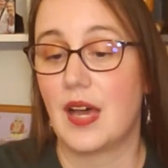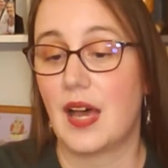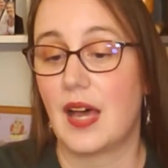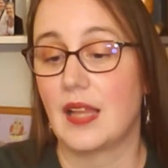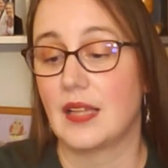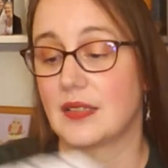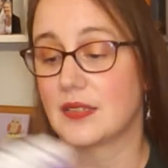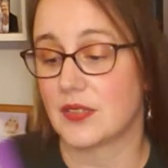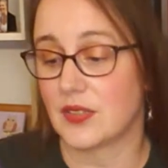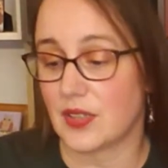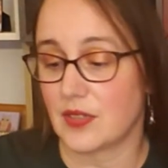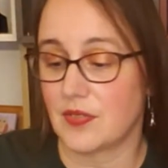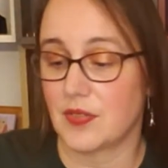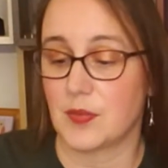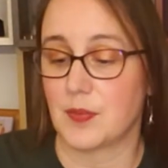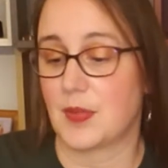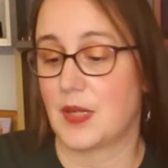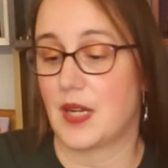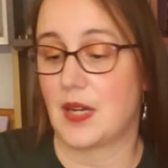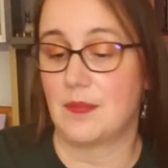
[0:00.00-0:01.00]
let's talk for
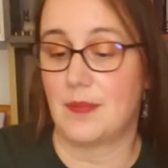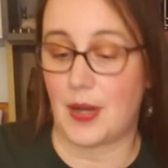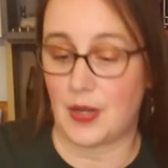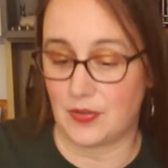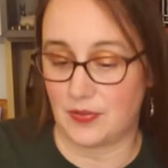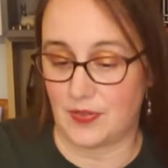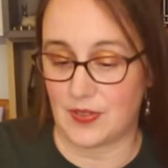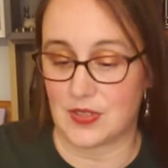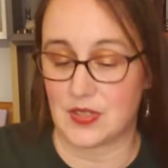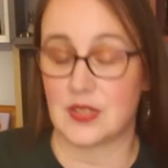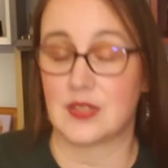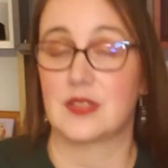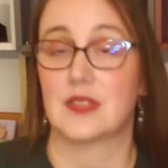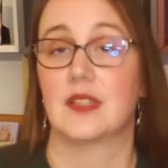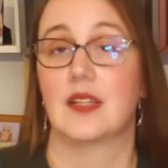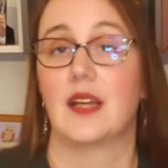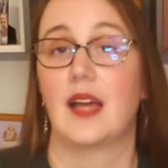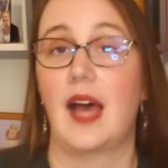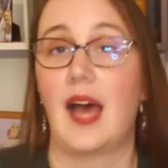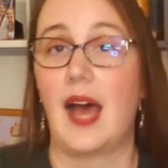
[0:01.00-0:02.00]
a minute about
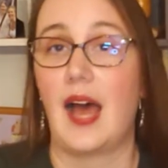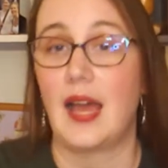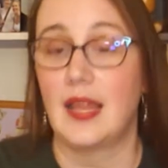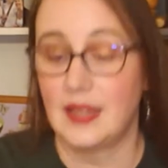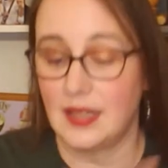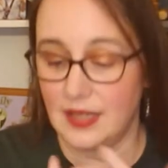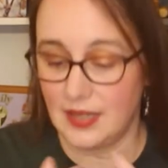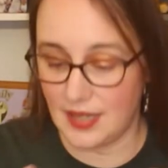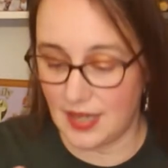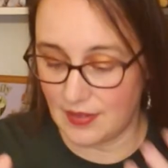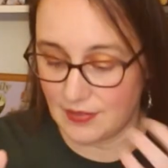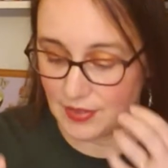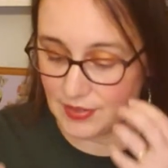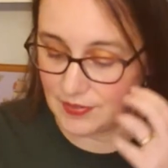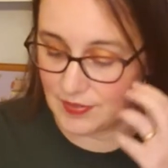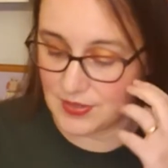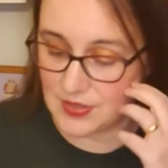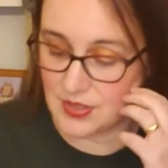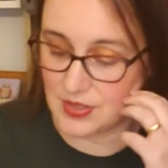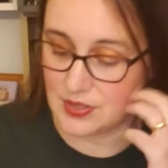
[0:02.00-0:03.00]
fidgets. I like having
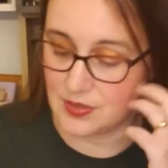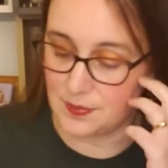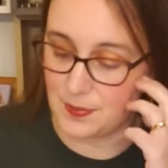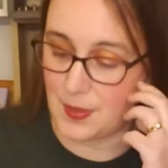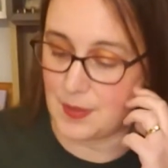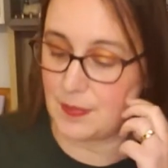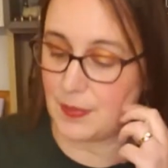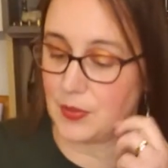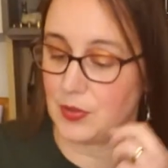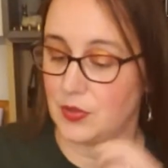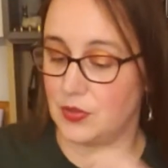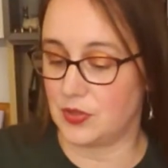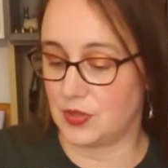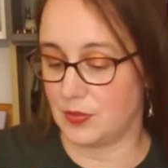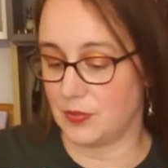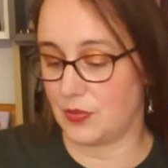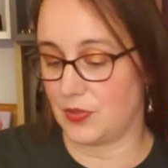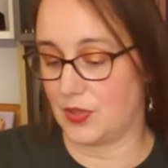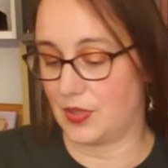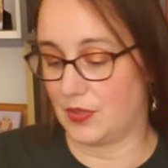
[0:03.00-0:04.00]
fidgets. People use
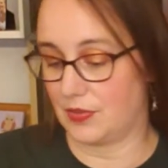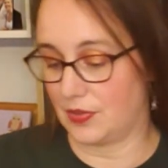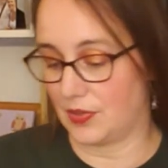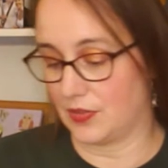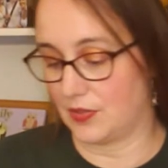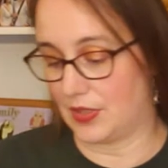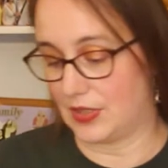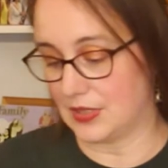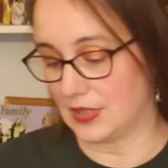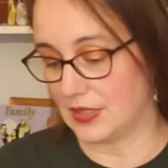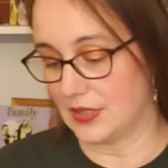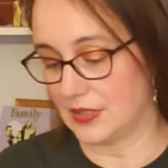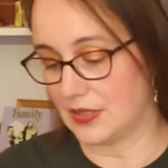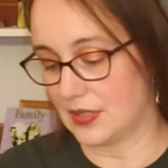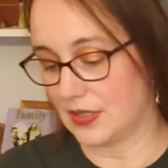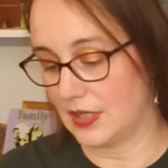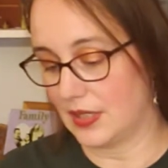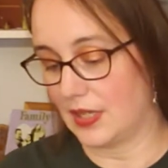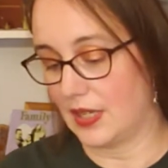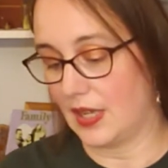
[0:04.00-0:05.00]
them for different
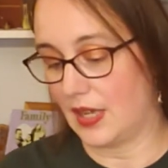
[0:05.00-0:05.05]
reasons.